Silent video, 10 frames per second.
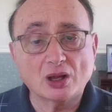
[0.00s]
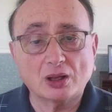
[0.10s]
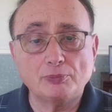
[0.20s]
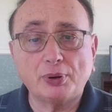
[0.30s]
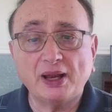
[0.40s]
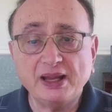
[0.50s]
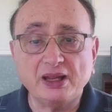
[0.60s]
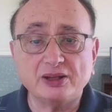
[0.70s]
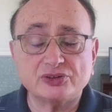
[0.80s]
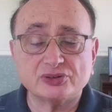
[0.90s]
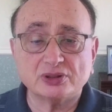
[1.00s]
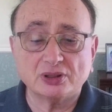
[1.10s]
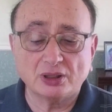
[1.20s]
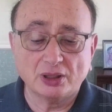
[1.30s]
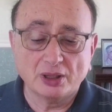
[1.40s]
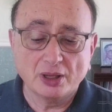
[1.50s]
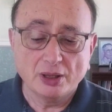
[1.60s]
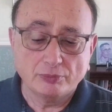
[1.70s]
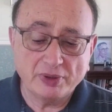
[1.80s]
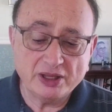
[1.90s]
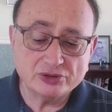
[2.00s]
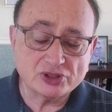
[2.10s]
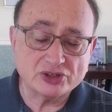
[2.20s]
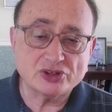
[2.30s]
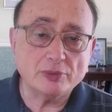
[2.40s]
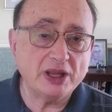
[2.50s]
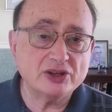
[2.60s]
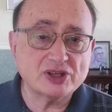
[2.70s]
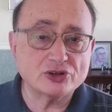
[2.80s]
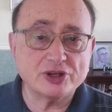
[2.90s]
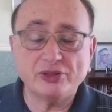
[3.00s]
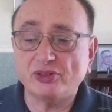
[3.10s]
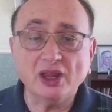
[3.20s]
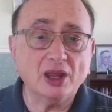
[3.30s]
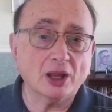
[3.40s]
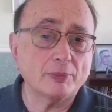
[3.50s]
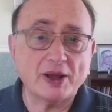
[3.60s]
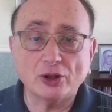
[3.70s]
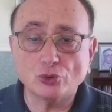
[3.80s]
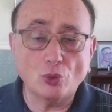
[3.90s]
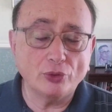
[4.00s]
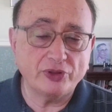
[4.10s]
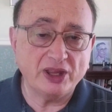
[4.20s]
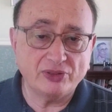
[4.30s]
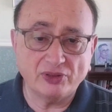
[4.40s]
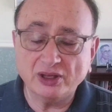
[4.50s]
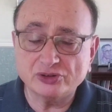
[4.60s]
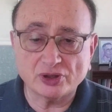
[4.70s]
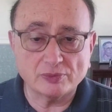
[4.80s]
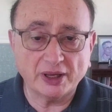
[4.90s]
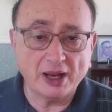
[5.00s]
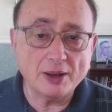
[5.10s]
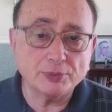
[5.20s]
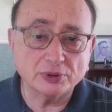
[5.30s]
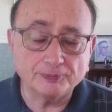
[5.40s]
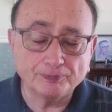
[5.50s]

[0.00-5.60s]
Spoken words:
Complete means that somebody is actually thinking about all the things that might happen.